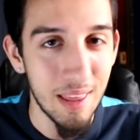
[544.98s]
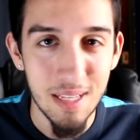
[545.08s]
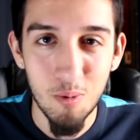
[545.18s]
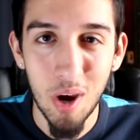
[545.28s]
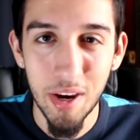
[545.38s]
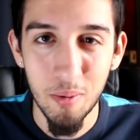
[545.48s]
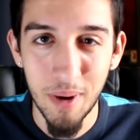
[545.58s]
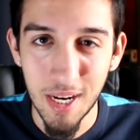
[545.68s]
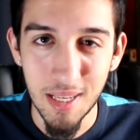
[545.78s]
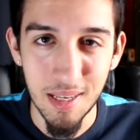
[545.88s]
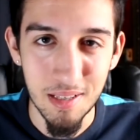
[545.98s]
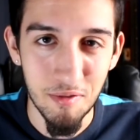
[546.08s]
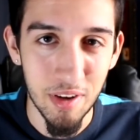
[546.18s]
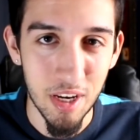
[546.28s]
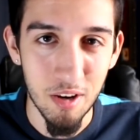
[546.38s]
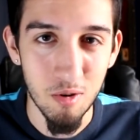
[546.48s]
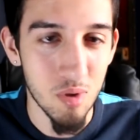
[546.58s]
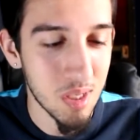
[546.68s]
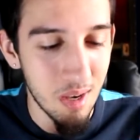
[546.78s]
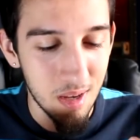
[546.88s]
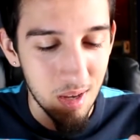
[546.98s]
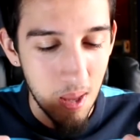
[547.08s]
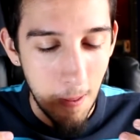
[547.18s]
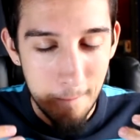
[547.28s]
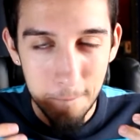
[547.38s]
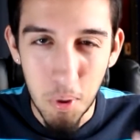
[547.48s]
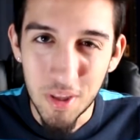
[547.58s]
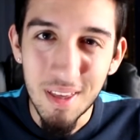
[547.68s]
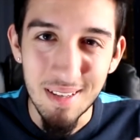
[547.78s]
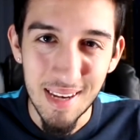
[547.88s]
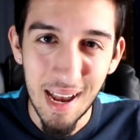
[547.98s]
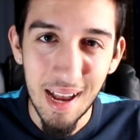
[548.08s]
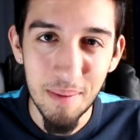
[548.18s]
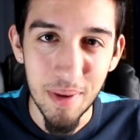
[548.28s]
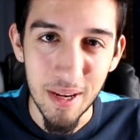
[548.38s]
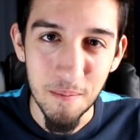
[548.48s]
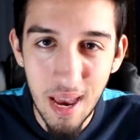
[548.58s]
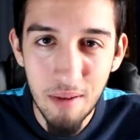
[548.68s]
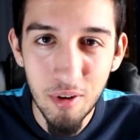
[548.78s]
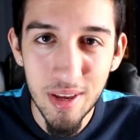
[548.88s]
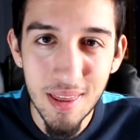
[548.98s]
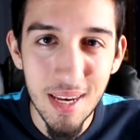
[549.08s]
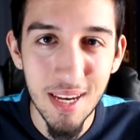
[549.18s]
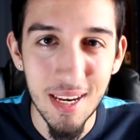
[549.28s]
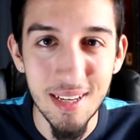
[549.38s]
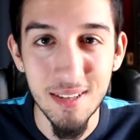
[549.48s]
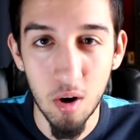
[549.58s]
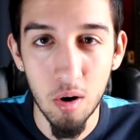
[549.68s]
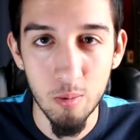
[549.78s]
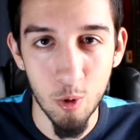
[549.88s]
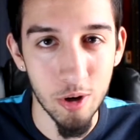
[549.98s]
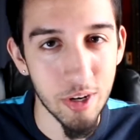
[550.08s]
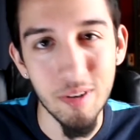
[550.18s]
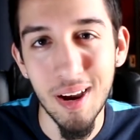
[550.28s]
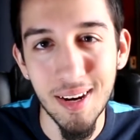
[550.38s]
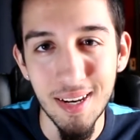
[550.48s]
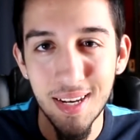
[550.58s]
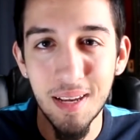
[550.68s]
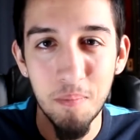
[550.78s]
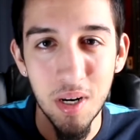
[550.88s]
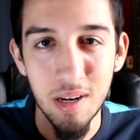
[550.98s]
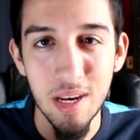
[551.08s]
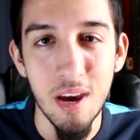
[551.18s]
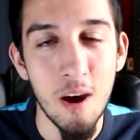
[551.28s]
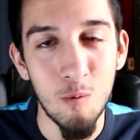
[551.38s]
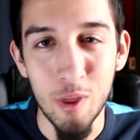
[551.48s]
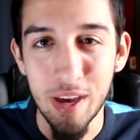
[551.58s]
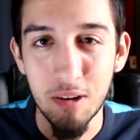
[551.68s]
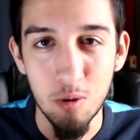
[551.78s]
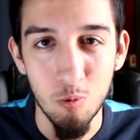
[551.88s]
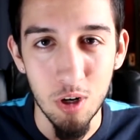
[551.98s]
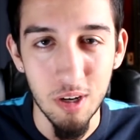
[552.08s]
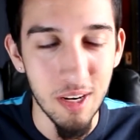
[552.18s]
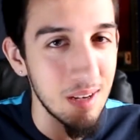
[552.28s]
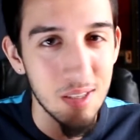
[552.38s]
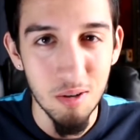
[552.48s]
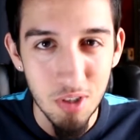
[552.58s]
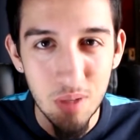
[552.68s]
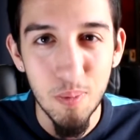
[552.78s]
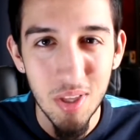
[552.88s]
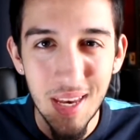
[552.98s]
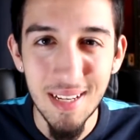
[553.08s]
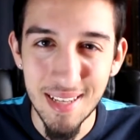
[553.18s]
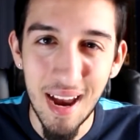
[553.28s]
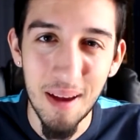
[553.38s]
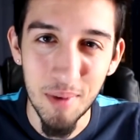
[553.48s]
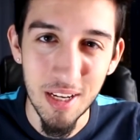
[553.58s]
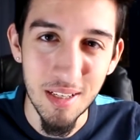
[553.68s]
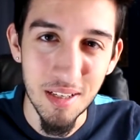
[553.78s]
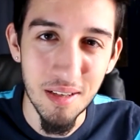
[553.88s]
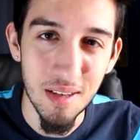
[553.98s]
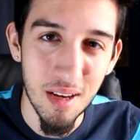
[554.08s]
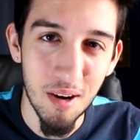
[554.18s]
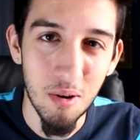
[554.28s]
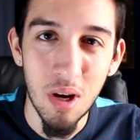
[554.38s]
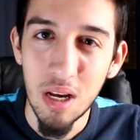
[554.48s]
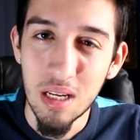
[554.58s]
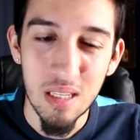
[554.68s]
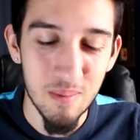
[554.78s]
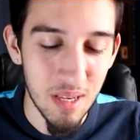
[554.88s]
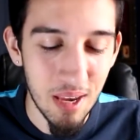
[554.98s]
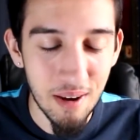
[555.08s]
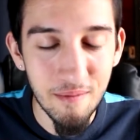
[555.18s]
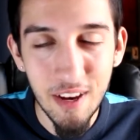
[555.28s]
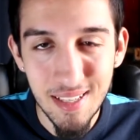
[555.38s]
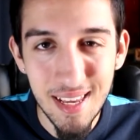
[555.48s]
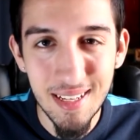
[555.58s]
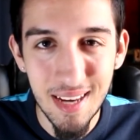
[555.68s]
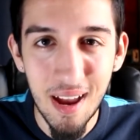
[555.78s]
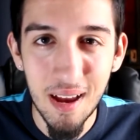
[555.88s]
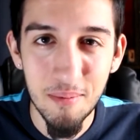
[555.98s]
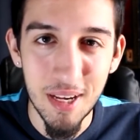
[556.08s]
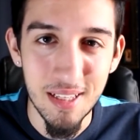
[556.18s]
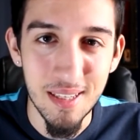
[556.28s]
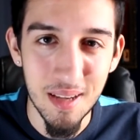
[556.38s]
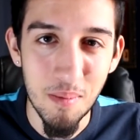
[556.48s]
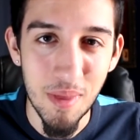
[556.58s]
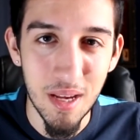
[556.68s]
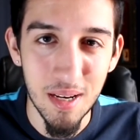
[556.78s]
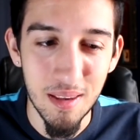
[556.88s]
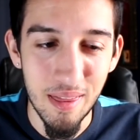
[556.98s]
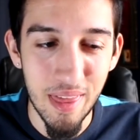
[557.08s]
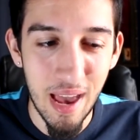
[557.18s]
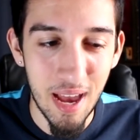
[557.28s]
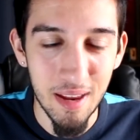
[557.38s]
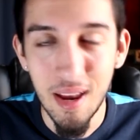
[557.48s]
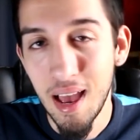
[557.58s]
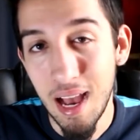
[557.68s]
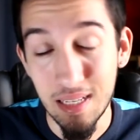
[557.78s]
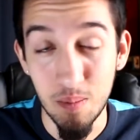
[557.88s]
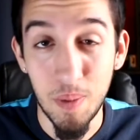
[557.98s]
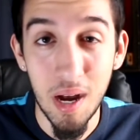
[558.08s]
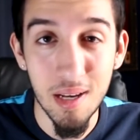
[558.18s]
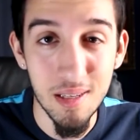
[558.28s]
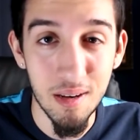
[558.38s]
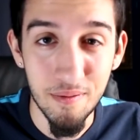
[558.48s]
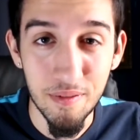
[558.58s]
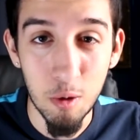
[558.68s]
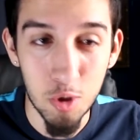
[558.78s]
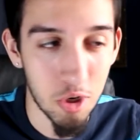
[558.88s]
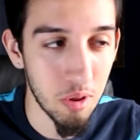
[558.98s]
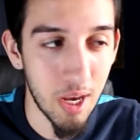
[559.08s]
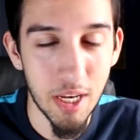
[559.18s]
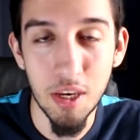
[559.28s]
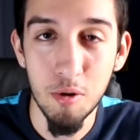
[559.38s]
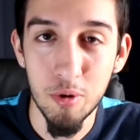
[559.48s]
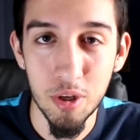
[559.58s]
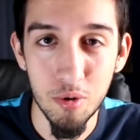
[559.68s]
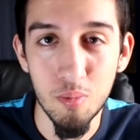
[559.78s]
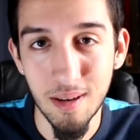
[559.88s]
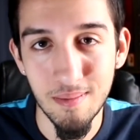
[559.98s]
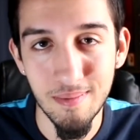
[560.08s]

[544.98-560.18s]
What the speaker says: That's why you're making these videos. Put the time in. Everything is hard work. You're not going to get money without the work. So just put that time in, you know. Invest that time in something that has a positive future, like YouTube.